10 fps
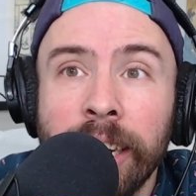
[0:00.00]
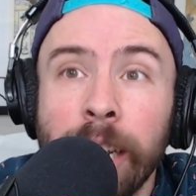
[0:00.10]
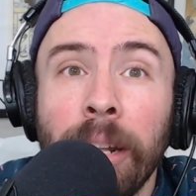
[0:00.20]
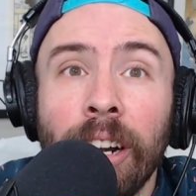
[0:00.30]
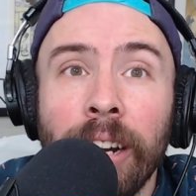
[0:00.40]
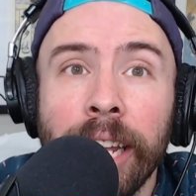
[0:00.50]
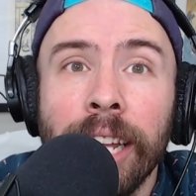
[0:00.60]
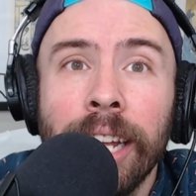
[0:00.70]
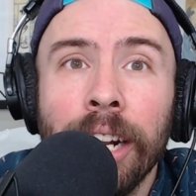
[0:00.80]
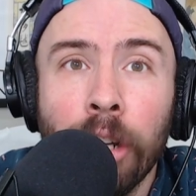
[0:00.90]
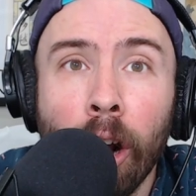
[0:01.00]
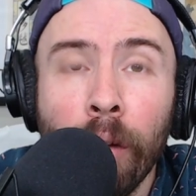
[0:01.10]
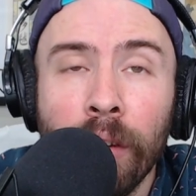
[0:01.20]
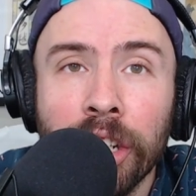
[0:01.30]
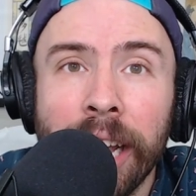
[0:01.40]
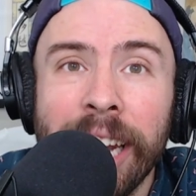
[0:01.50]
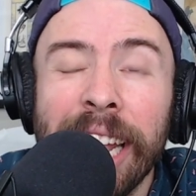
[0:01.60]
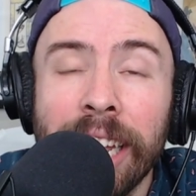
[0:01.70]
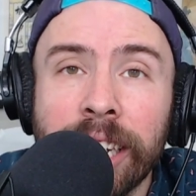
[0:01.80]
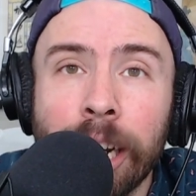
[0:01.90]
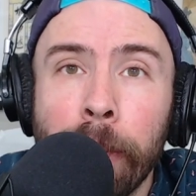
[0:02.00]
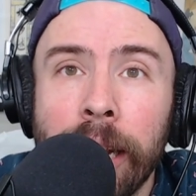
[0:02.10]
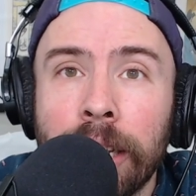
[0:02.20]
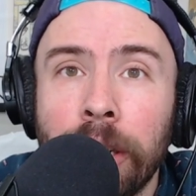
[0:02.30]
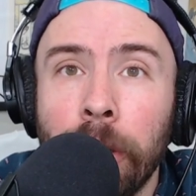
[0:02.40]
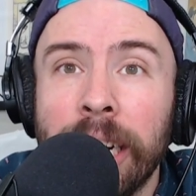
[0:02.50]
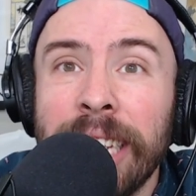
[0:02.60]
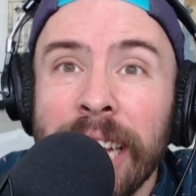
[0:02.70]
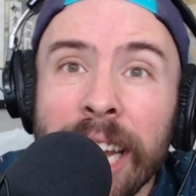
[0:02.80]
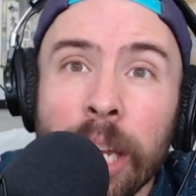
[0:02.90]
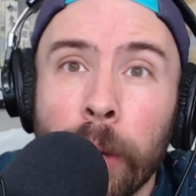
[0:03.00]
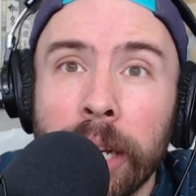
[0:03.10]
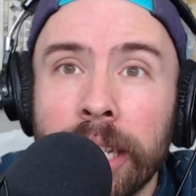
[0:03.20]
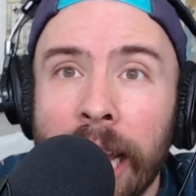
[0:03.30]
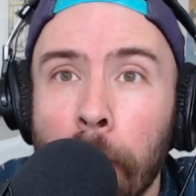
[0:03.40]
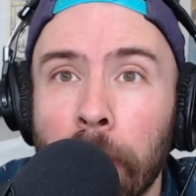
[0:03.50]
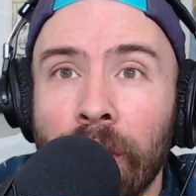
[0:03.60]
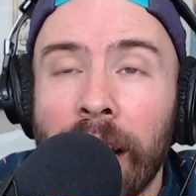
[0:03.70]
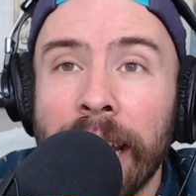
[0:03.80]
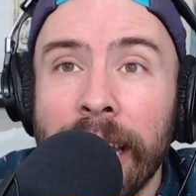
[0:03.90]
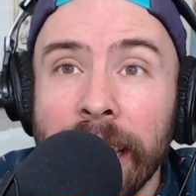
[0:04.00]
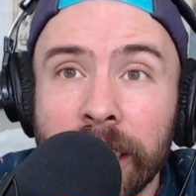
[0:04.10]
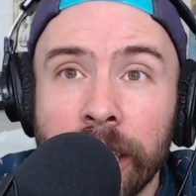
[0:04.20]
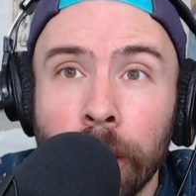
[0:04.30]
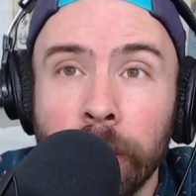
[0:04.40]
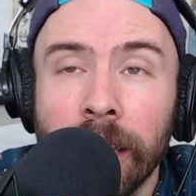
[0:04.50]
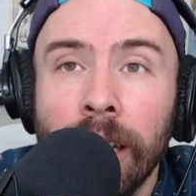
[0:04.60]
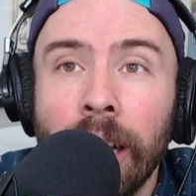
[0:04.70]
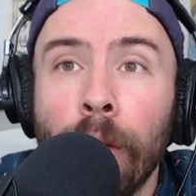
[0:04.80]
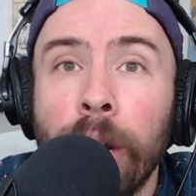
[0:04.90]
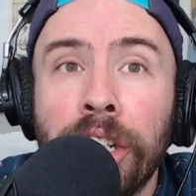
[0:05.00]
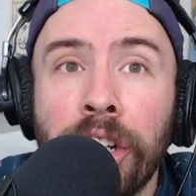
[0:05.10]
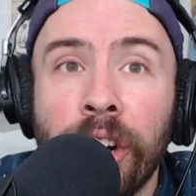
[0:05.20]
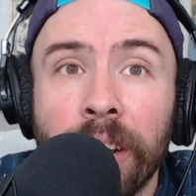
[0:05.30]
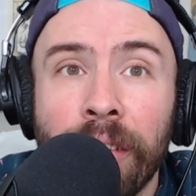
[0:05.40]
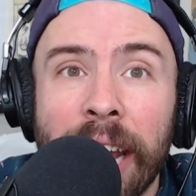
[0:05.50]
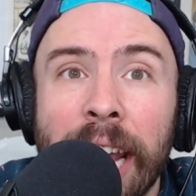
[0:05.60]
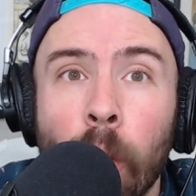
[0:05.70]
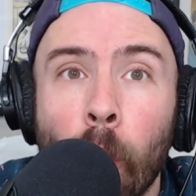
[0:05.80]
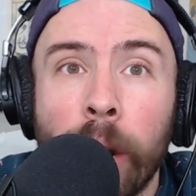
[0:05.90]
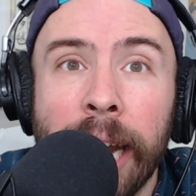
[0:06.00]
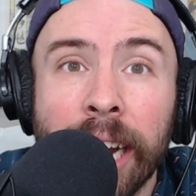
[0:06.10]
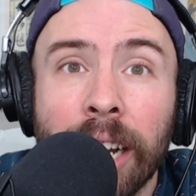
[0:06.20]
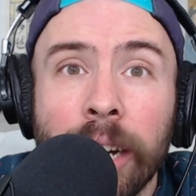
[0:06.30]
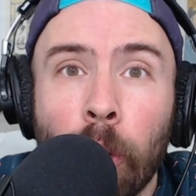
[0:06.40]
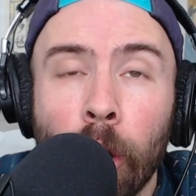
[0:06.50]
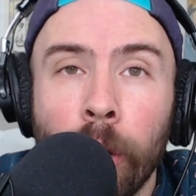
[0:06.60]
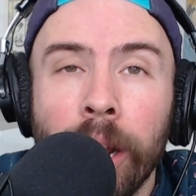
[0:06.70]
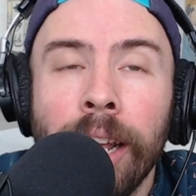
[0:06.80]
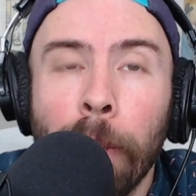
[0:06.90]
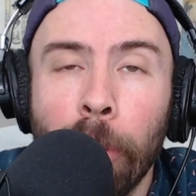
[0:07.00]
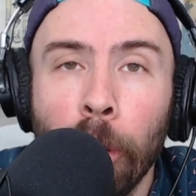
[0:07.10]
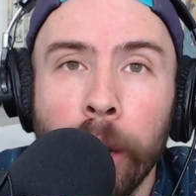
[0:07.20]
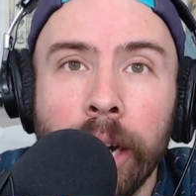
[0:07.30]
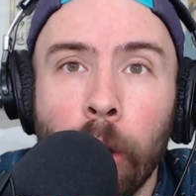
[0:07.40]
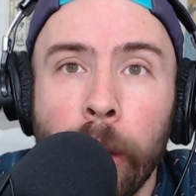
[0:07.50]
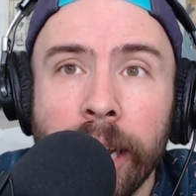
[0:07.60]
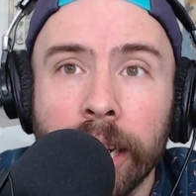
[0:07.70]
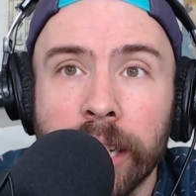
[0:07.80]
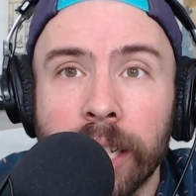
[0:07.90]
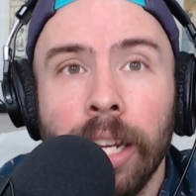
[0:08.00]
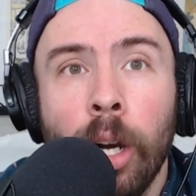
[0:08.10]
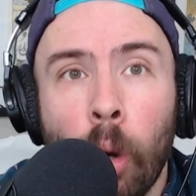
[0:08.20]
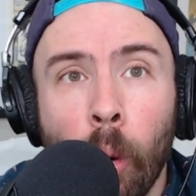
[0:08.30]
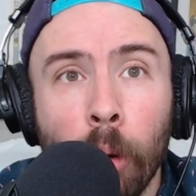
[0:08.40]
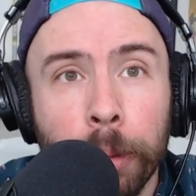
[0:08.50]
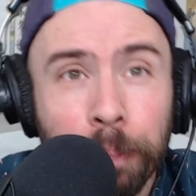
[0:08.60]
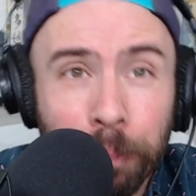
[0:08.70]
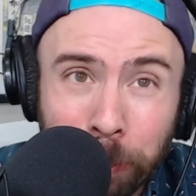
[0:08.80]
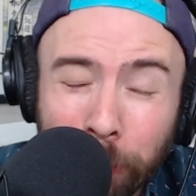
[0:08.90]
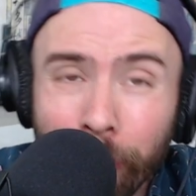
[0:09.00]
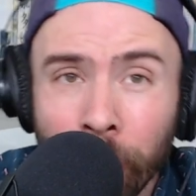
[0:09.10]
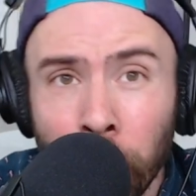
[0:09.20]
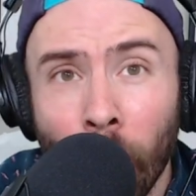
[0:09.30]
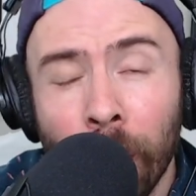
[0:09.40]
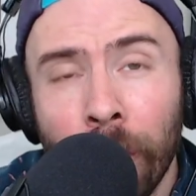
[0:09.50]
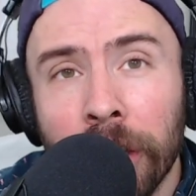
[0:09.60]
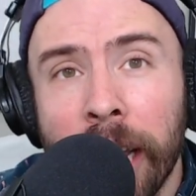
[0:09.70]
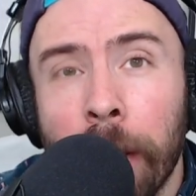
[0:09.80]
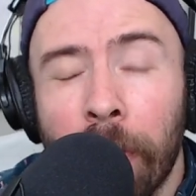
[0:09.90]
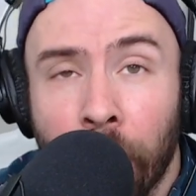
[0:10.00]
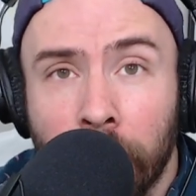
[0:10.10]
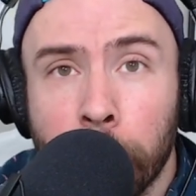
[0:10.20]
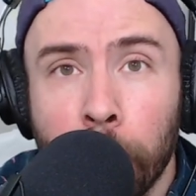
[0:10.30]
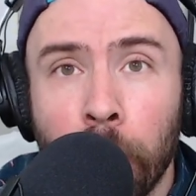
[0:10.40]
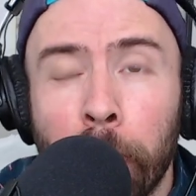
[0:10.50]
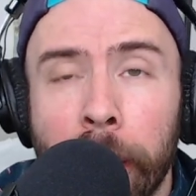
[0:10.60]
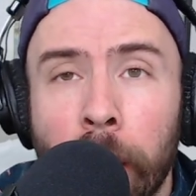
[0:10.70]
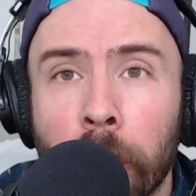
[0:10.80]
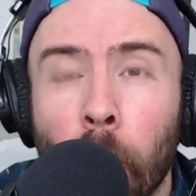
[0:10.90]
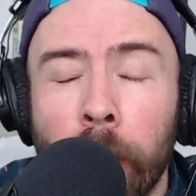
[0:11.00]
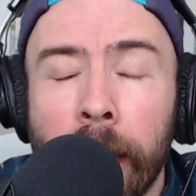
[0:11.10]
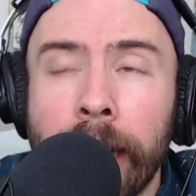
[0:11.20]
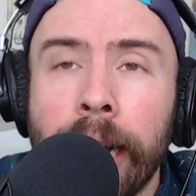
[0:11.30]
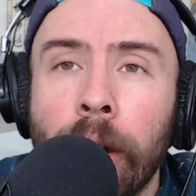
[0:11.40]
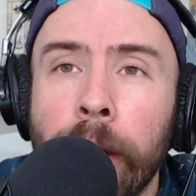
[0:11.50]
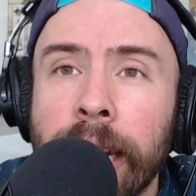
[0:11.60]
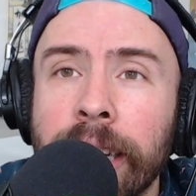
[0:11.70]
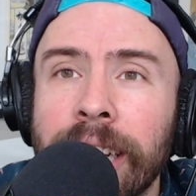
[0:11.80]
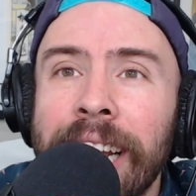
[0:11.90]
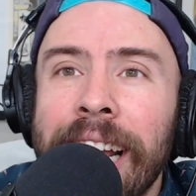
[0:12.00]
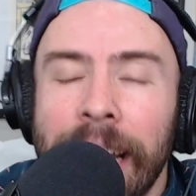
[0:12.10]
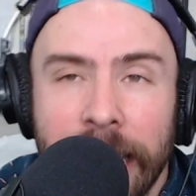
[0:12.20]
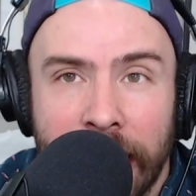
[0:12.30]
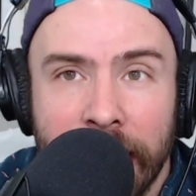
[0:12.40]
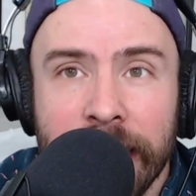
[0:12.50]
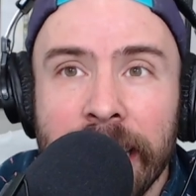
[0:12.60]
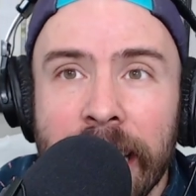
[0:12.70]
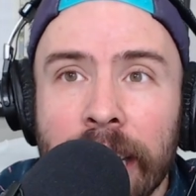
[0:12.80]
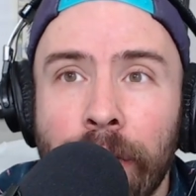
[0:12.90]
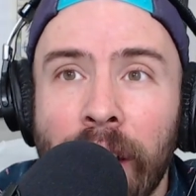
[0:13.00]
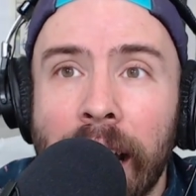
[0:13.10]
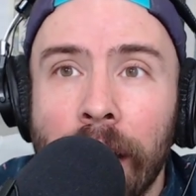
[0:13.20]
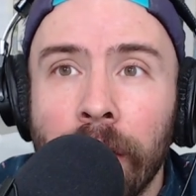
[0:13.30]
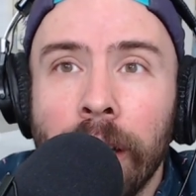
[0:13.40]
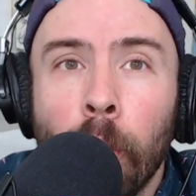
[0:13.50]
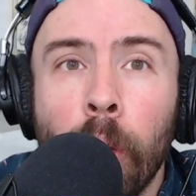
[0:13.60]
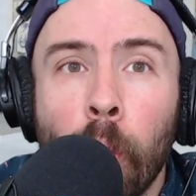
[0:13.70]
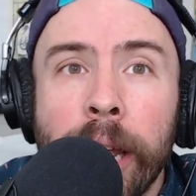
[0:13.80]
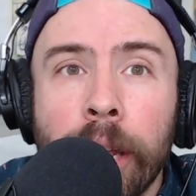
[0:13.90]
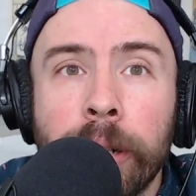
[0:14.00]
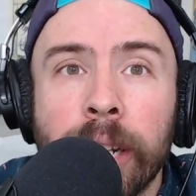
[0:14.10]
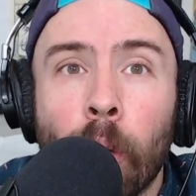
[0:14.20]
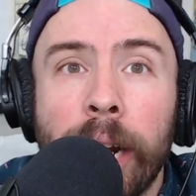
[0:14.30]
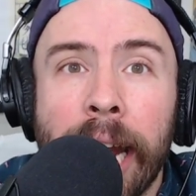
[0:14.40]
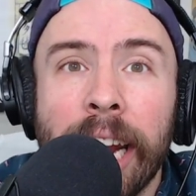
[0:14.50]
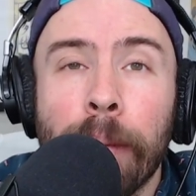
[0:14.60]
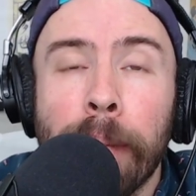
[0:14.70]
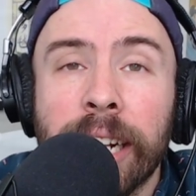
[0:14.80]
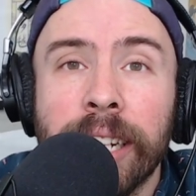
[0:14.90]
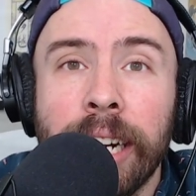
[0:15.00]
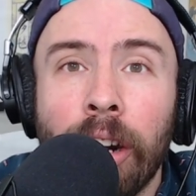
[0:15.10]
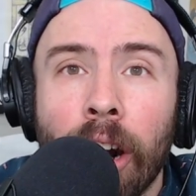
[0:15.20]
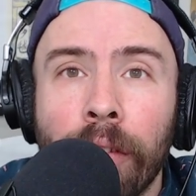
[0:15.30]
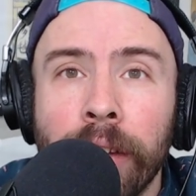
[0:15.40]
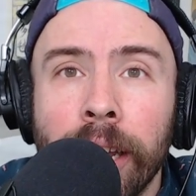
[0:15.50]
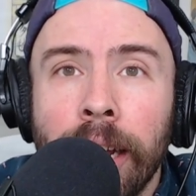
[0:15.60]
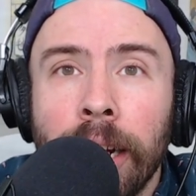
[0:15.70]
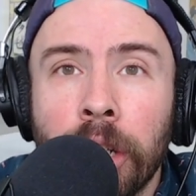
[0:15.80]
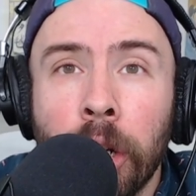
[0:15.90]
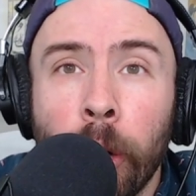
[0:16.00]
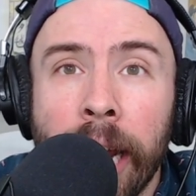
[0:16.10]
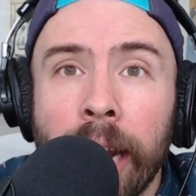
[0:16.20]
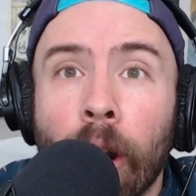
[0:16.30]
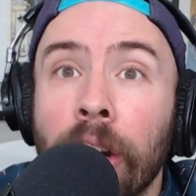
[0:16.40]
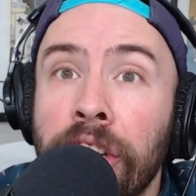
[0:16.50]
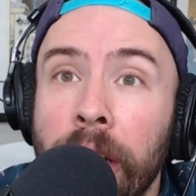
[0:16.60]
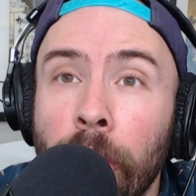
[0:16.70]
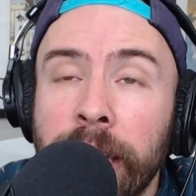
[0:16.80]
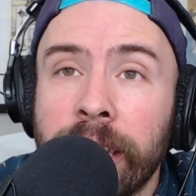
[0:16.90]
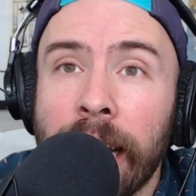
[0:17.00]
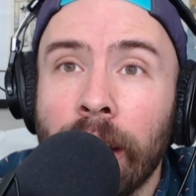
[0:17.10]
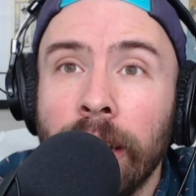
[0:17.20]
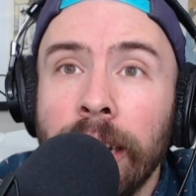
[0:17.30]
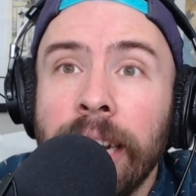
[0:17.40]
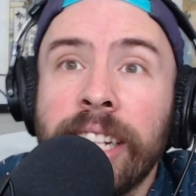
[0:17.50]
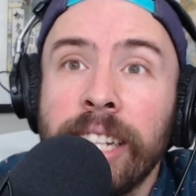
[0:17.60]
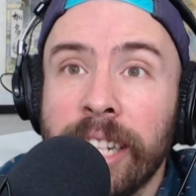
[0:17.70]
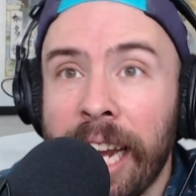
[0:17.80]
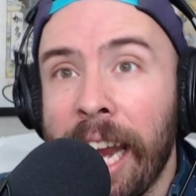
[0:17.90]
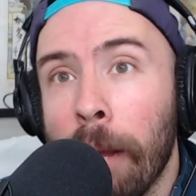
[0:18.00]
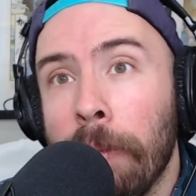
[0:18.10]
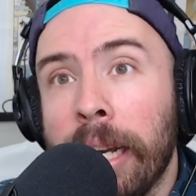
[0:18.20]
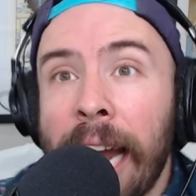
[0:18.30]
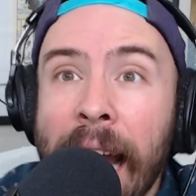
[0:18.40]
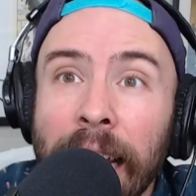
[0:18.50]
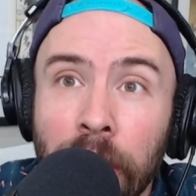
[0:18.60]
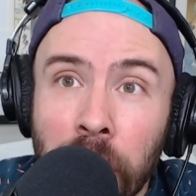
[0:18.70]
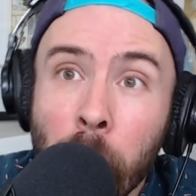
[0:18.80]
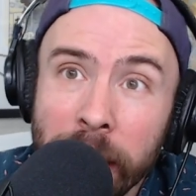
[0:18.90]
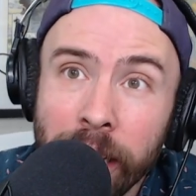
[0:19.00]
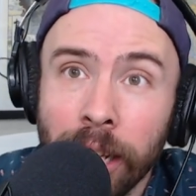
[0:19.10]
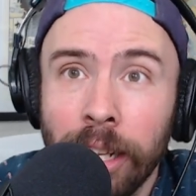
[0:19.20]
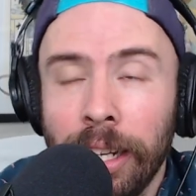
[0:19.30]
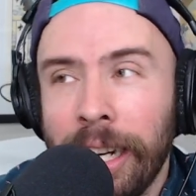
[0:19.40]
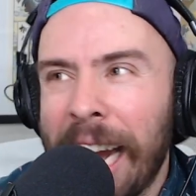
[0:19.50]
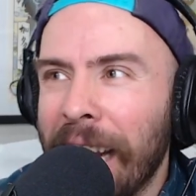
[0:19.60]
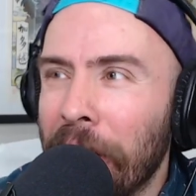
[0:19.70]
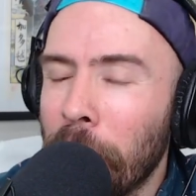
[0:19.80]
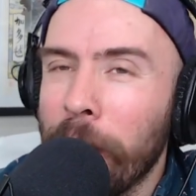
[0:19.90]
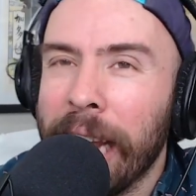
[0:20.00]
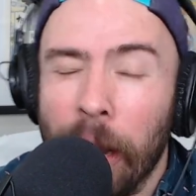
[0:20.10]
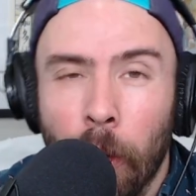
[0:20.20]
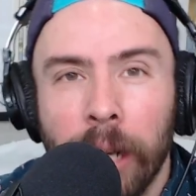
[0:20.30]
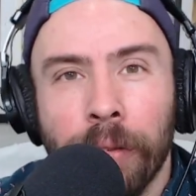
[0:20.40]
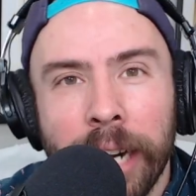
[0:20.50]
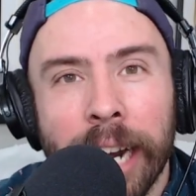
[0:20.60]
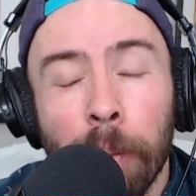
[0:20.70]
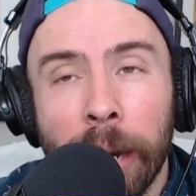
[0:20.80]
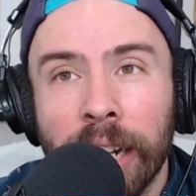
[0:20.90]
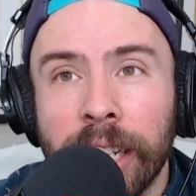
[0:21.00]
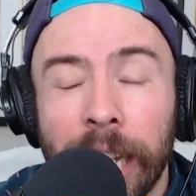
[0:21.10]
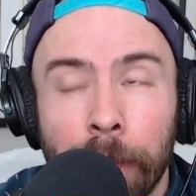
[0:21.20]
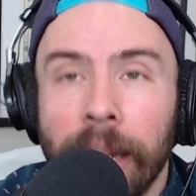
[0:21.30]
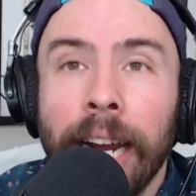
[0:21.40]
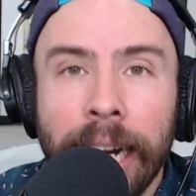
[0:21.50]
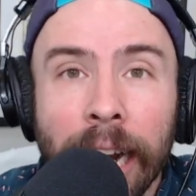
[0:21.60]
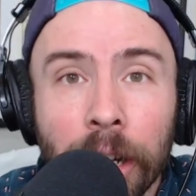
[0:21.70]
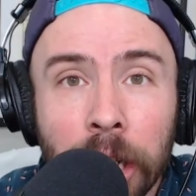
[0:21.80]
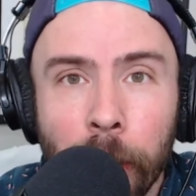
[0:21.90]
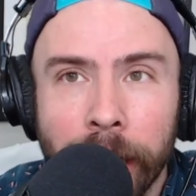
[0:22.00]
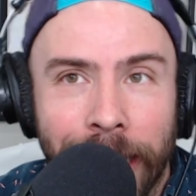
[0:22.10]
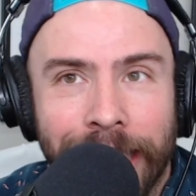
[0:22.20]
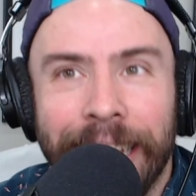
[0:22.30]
Similarly, Dogfish Head is committed to continuing to amplify its use of regenerative and organically grown brewing ingredients. Quote, Dogfish Head first brewed a beer with organic ingredients in 1995 when we used an organic Mexican coffee to create our chicory stout, says Sam Calagione. Calagione, I always forget how to pronounce his name. Calagione,